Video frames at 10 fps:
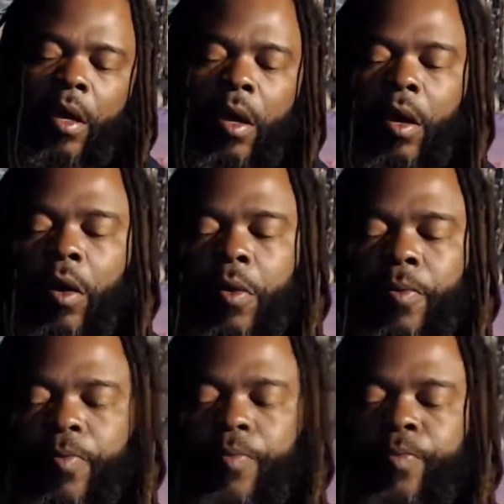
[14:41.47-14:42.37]

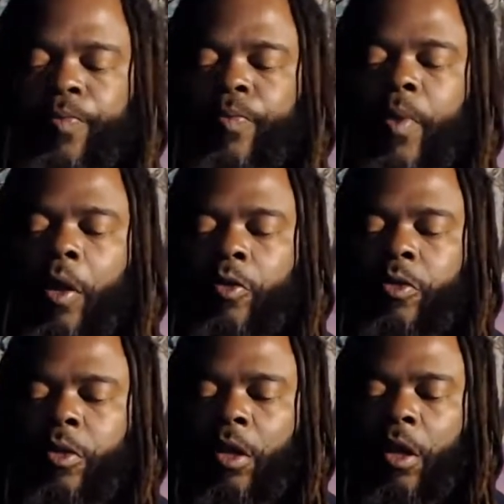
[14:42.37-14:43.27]
Are
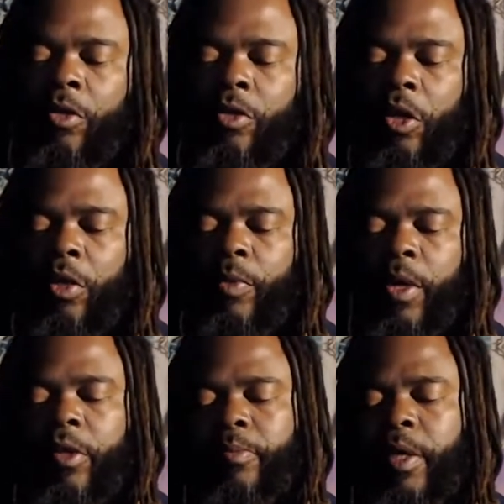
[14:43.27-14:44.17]
you starting with
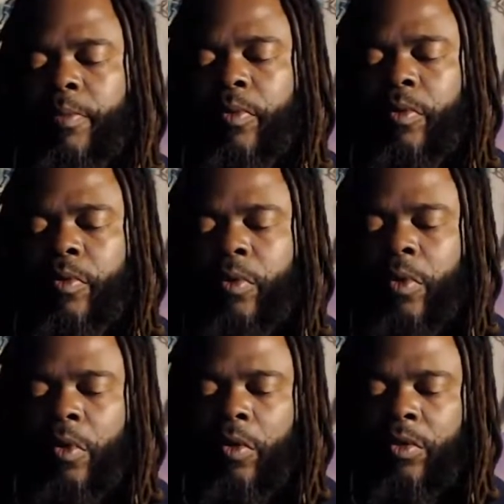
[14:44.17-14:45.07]
other people
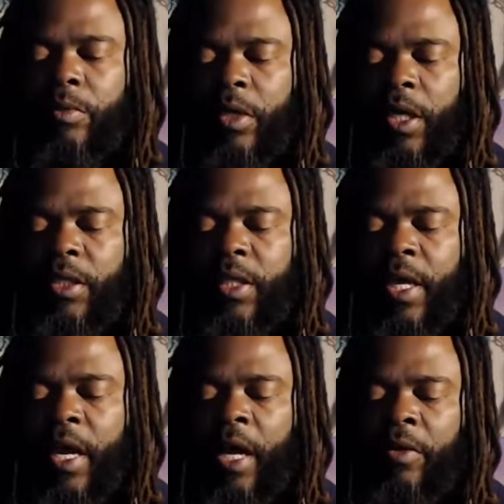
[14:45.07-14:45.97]
or something like
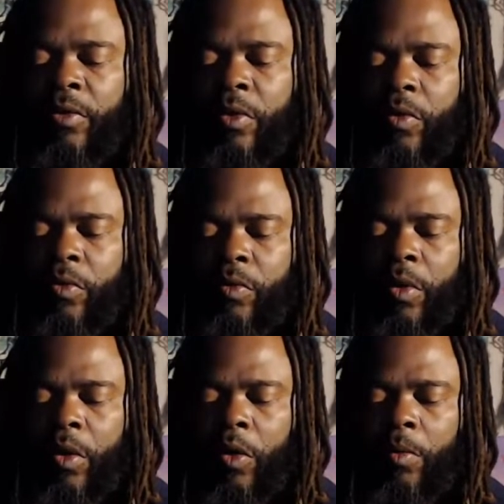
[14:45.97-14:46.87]
that? I don't know.
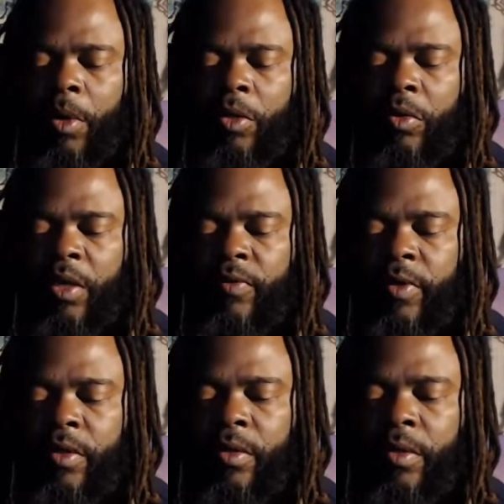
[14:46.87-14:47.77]
Are you
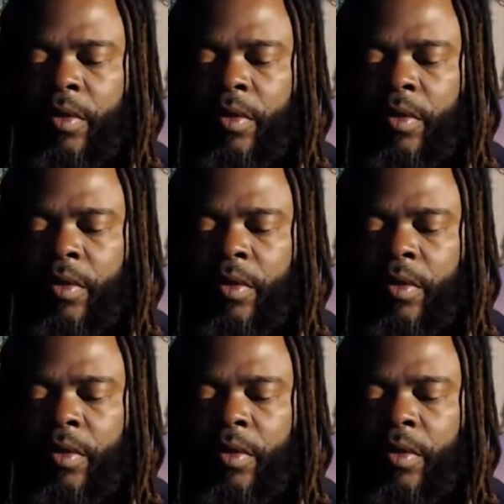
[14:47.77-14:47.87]
leaving?